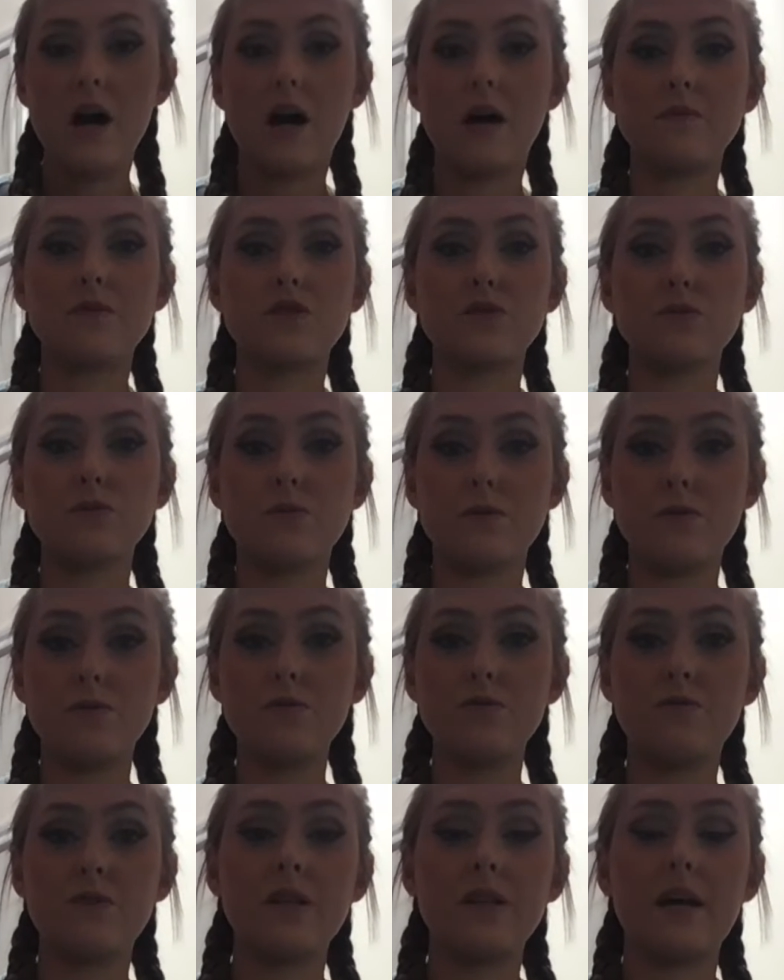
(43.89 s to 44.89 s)
So
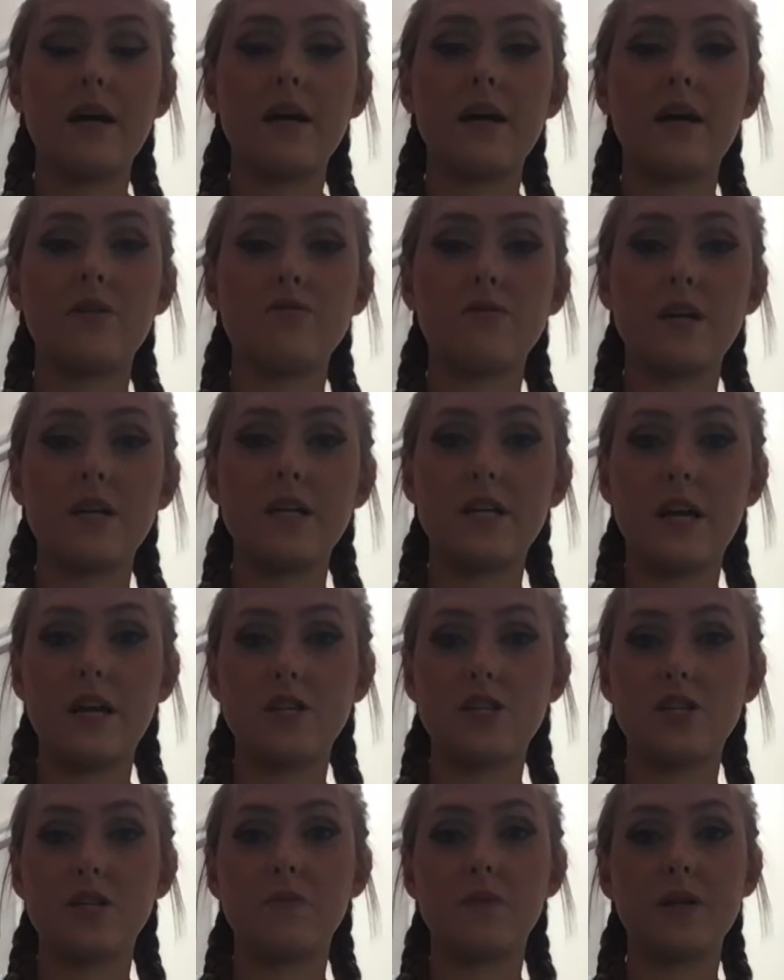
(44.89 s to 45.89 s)
UV light and
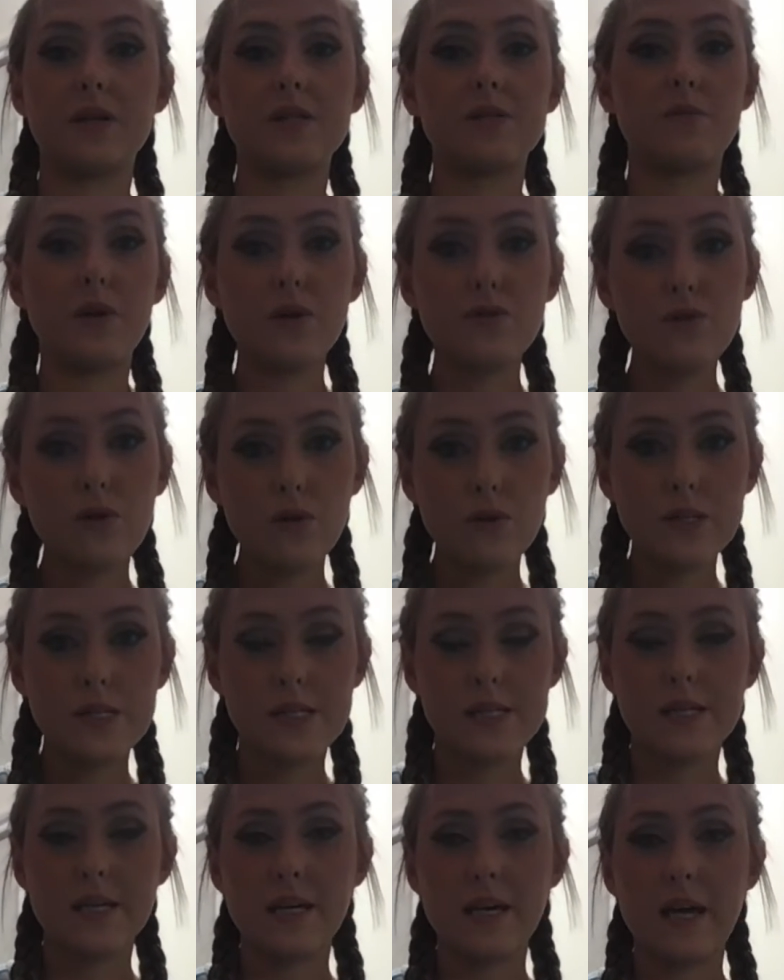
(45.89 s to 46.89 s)
radiation plays a big role in
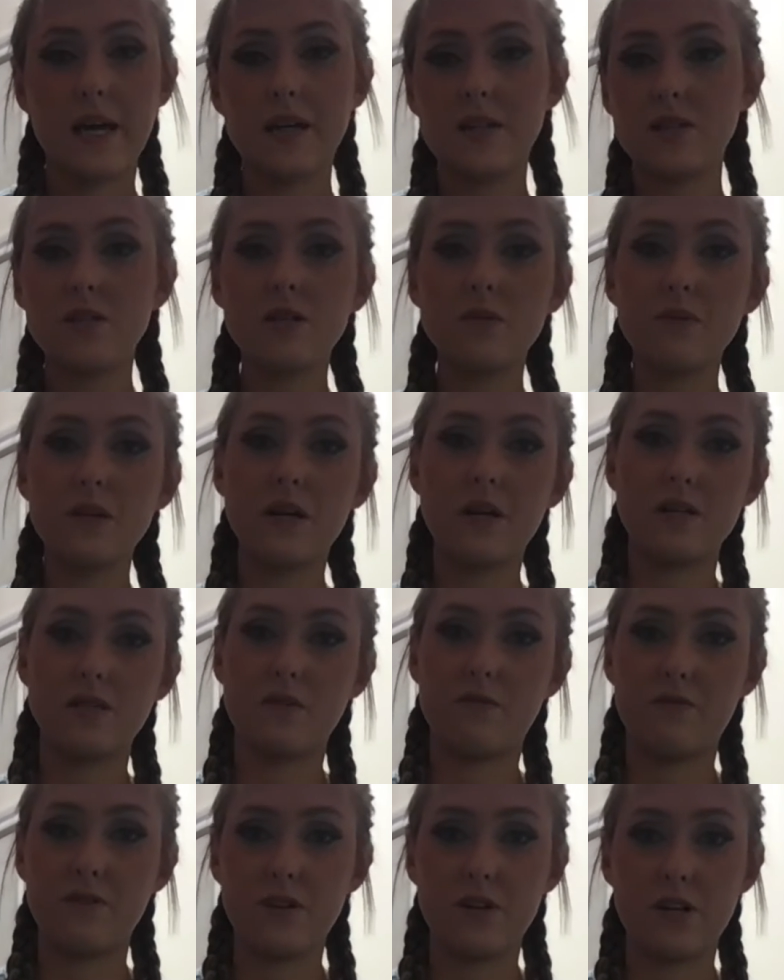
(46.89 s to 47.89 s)
skin cancer because
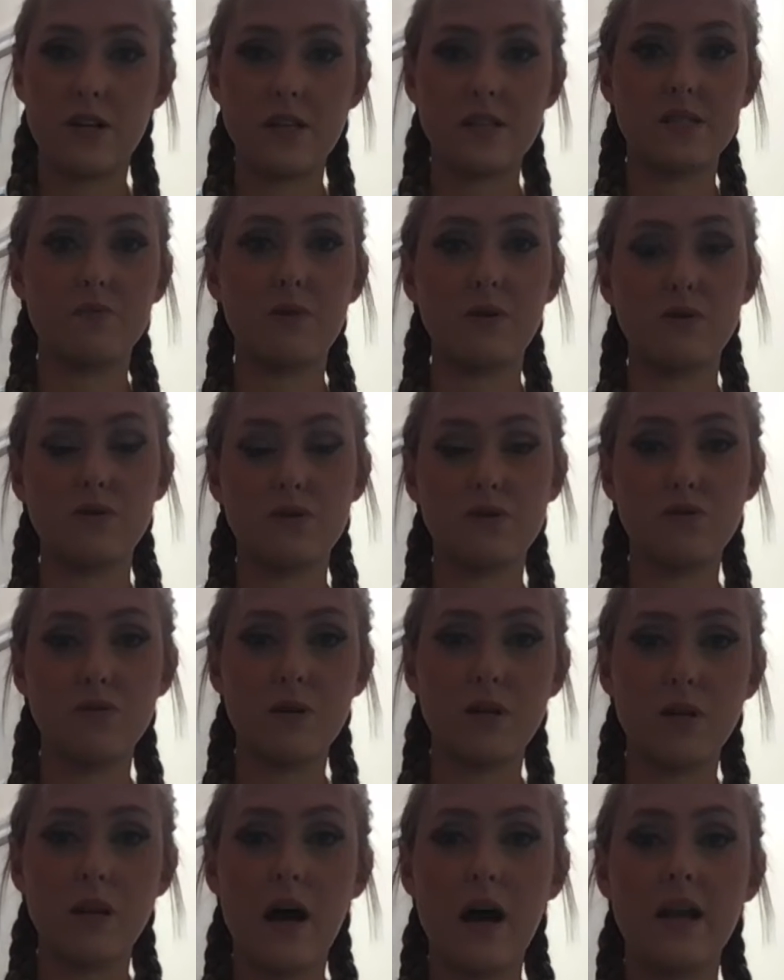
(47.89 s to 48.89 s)
if you're exposed to it
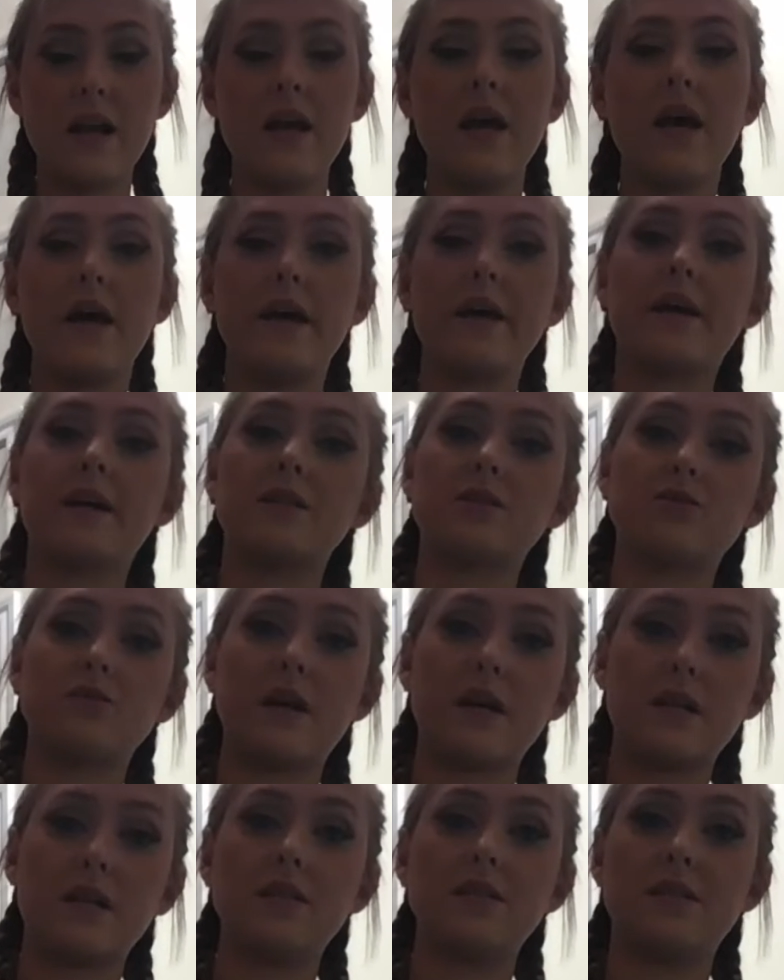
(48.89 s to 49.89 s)
a lot, it can
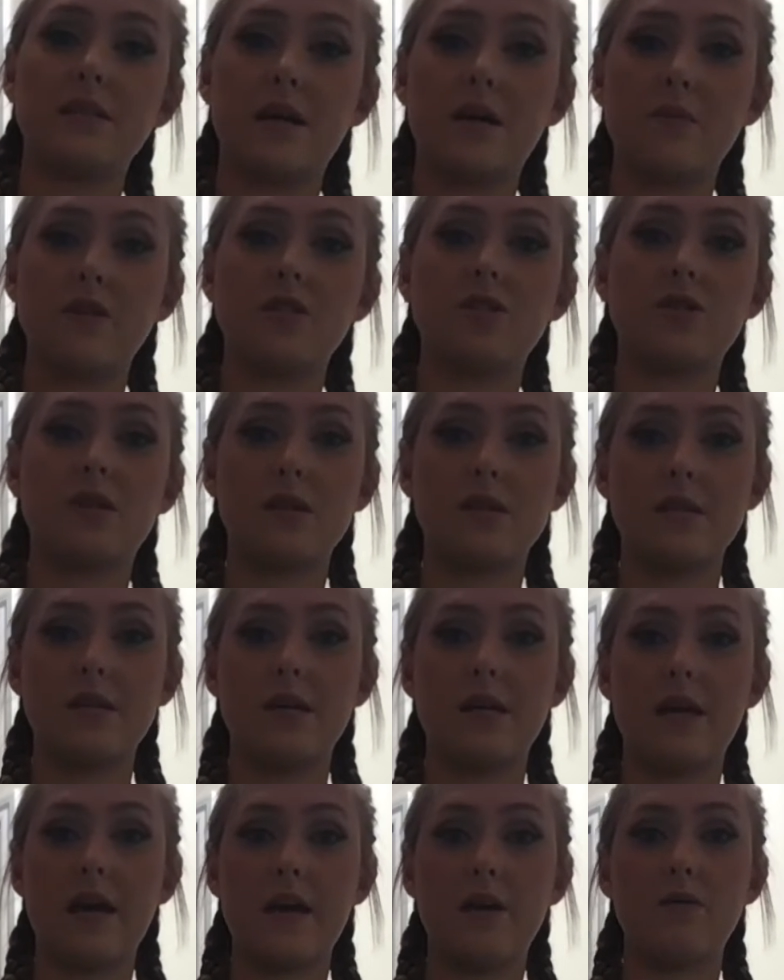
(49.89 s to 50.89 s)
directly damage the
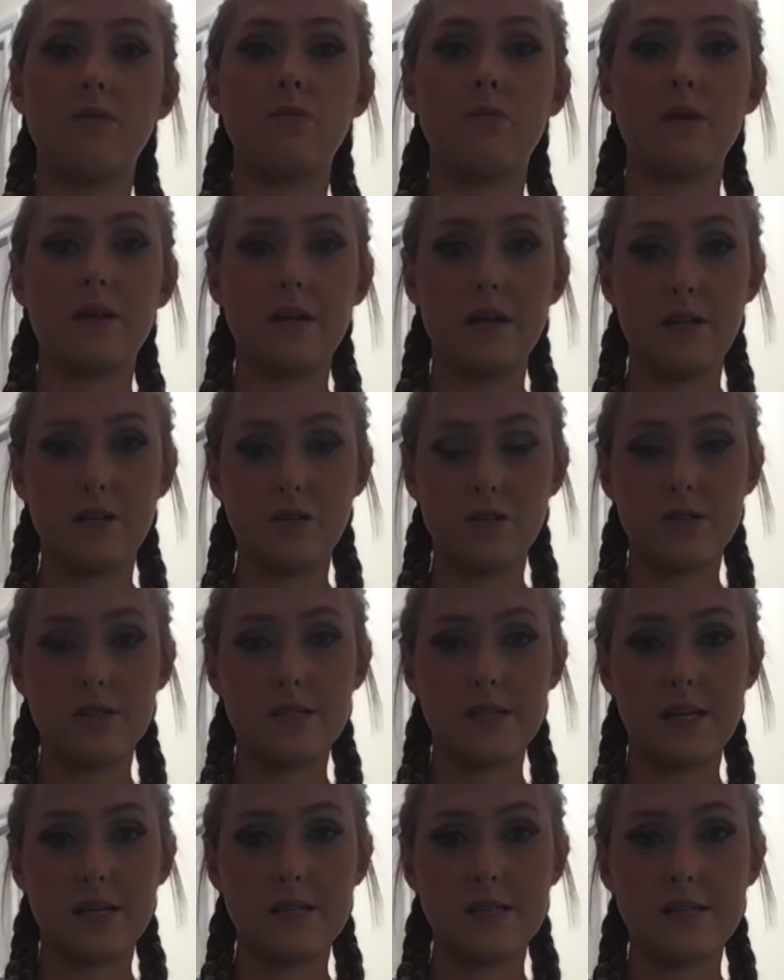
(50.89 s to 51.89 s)
DNA within your
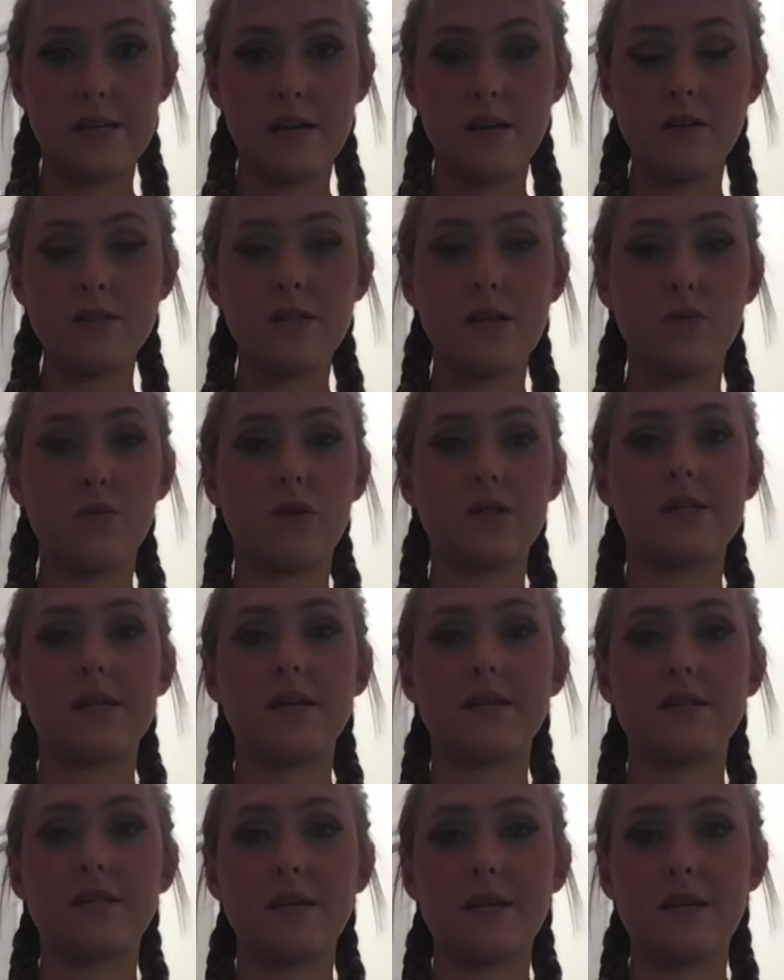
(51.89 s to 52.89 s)
skin cells, and once
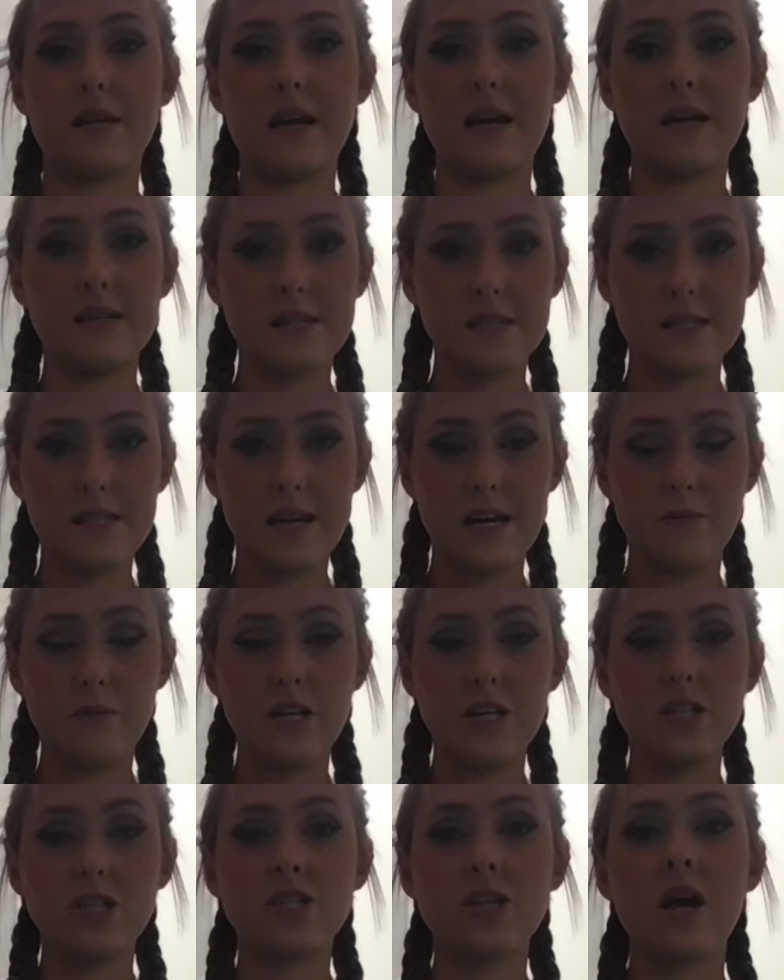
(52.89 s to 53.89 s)
that DNA is
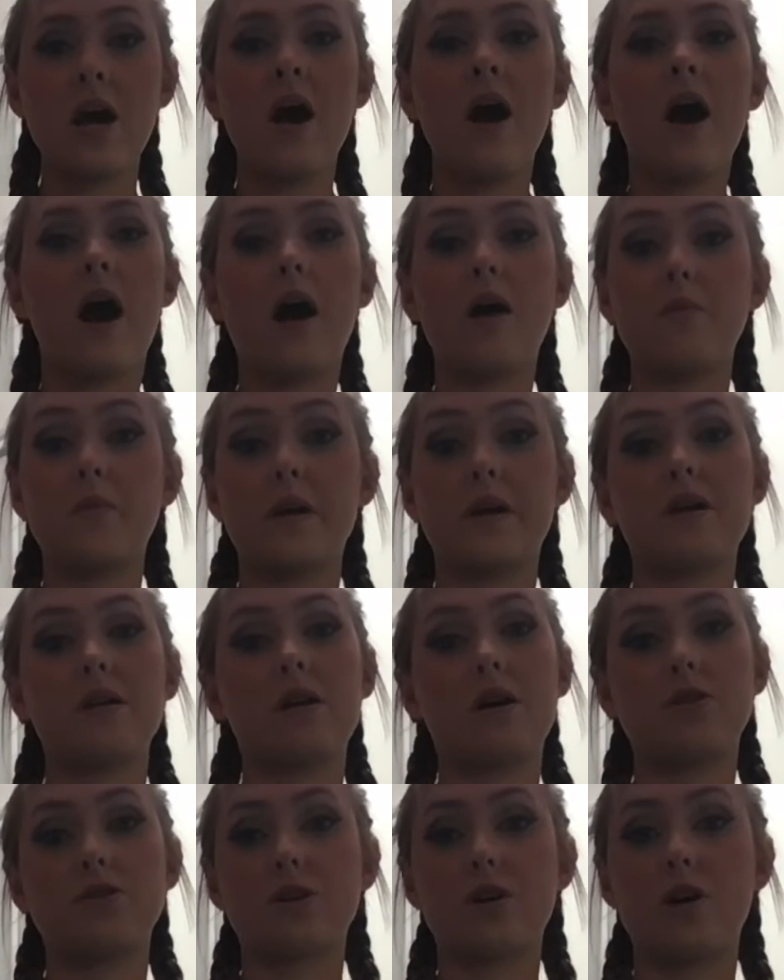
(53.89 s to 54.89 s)
damaged, it can
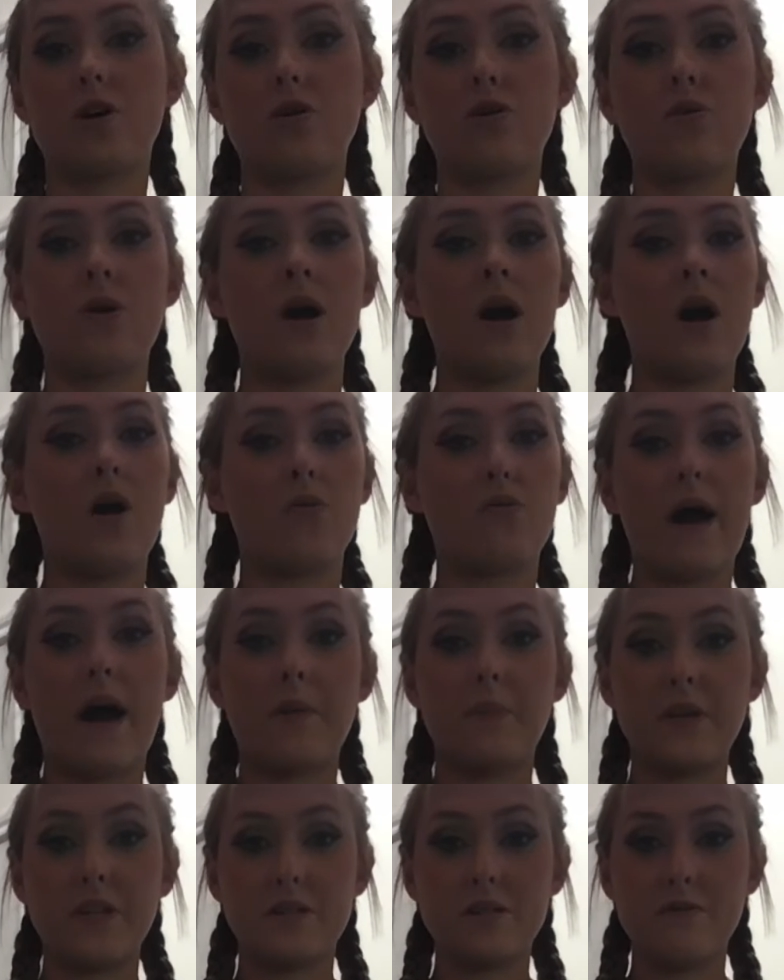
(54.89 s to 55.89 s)
undergo
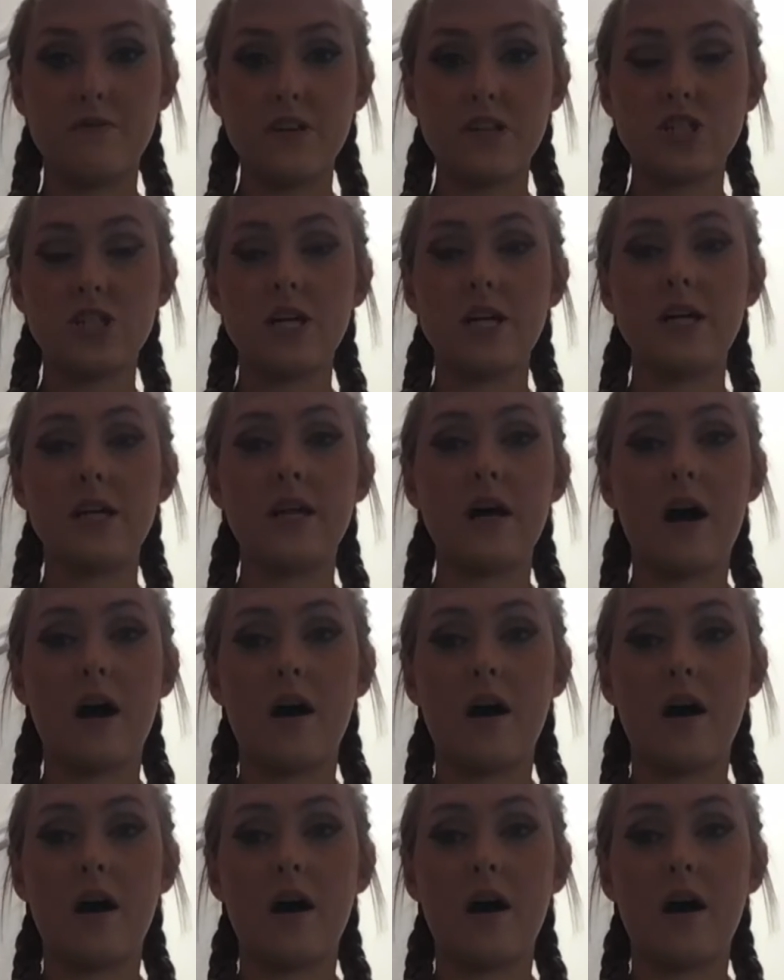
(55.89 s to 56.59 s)
rapid division.